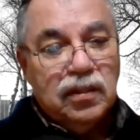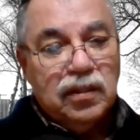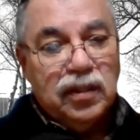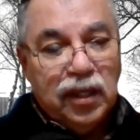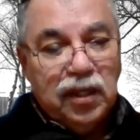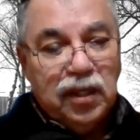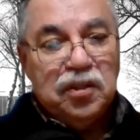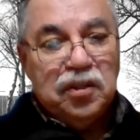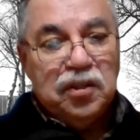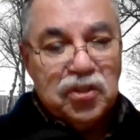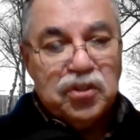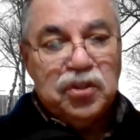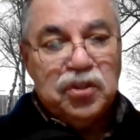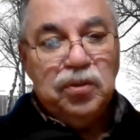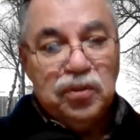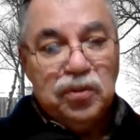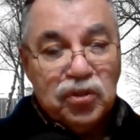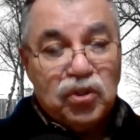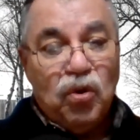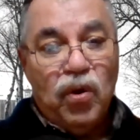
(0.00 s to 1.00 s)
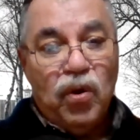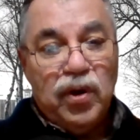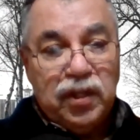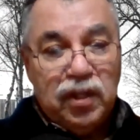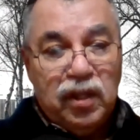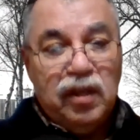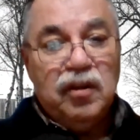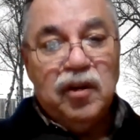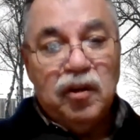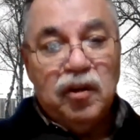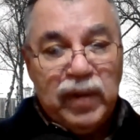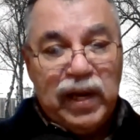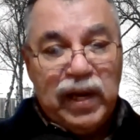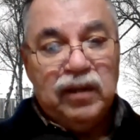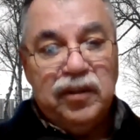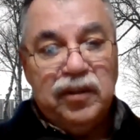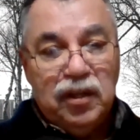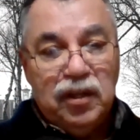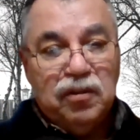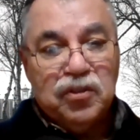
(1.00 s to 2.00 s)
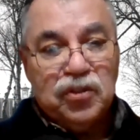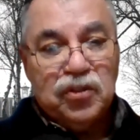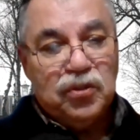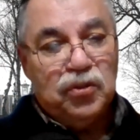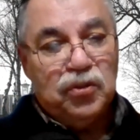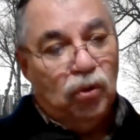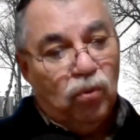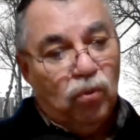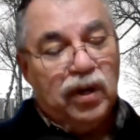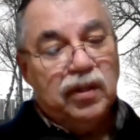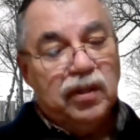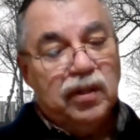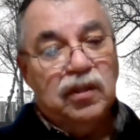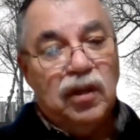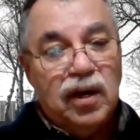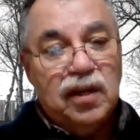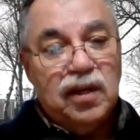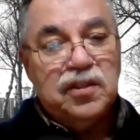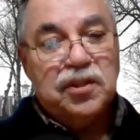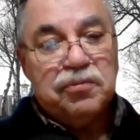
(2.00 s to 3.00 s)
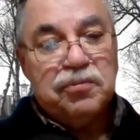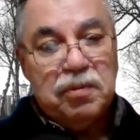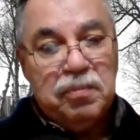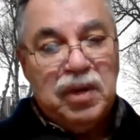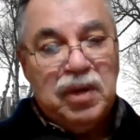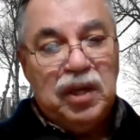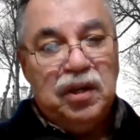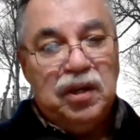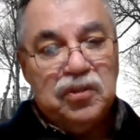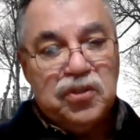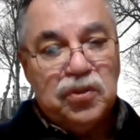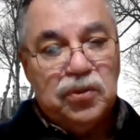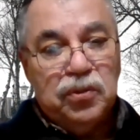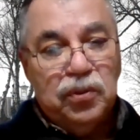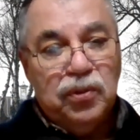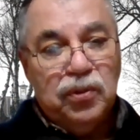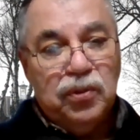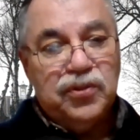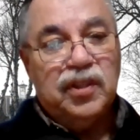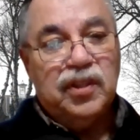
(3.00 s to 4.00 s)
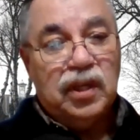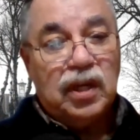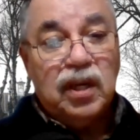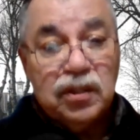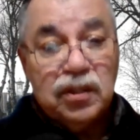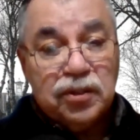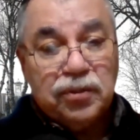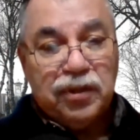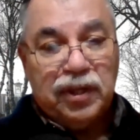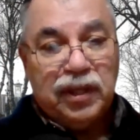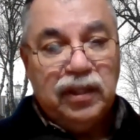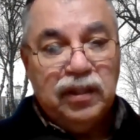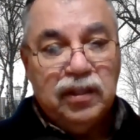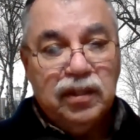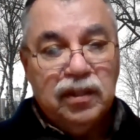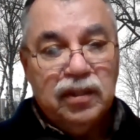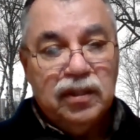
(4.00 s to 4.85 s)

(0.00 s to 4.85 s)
Indian students going to the Intermountain Indian School, one of the largest remaining schools in the country